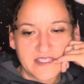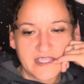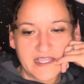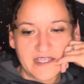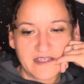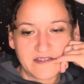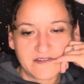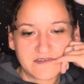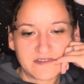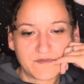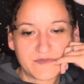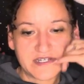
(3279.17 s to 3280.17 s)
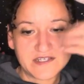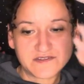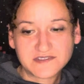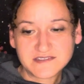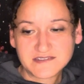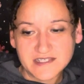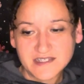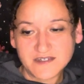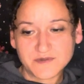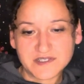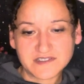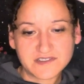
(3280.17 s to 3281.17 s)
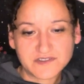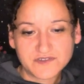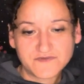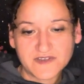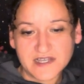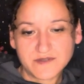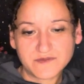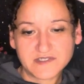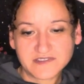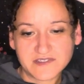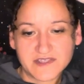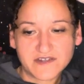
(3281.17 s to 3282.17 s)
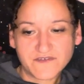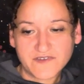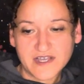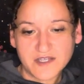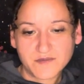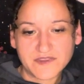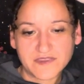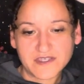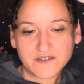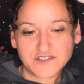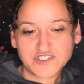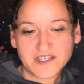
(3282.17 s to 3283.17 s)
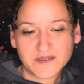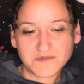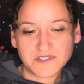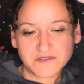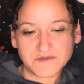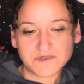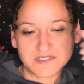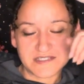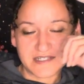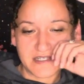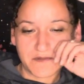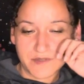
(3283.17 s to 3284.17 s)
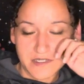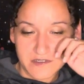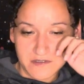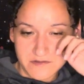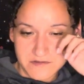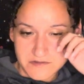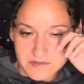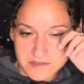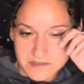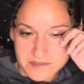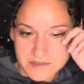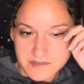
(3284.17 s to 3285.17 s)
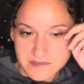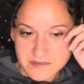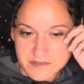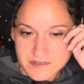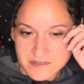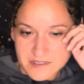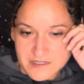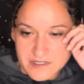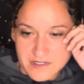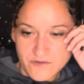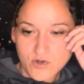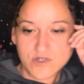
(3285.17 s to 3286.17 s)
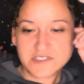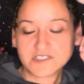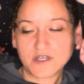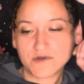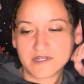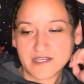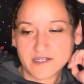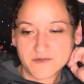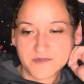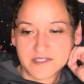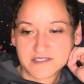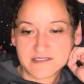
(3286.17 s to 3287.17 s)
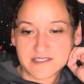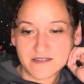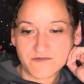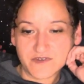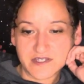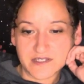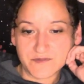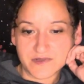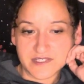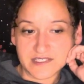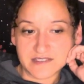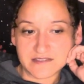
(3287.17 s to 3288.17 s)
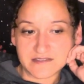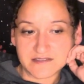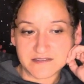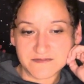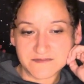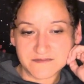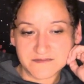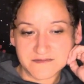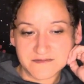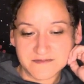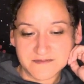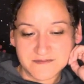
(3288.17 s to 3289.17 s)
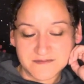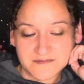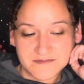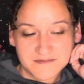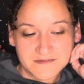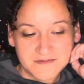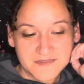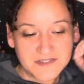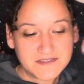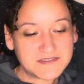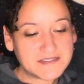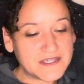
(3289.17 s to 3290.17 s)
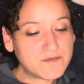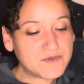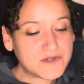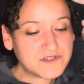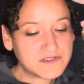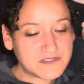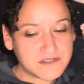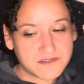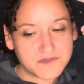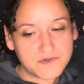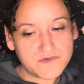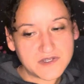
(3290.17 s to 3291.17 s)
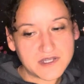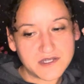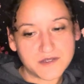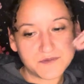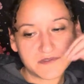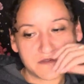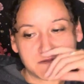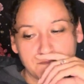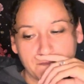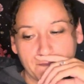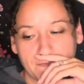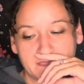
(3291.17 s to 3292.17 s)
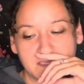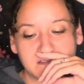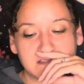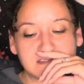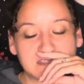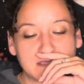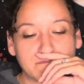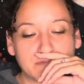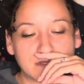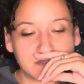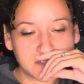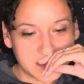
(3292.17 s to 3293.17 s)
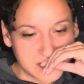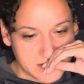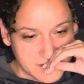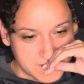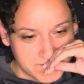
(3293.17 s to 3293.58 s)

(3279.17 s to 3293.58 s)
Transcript: And somebody else is there because it's your vibe. It's their vibe and their jam, too, with the Knight of Pentacles. Of course y'all would end up in the same fucking place. You're the same person. Two of Cups. You're the same person.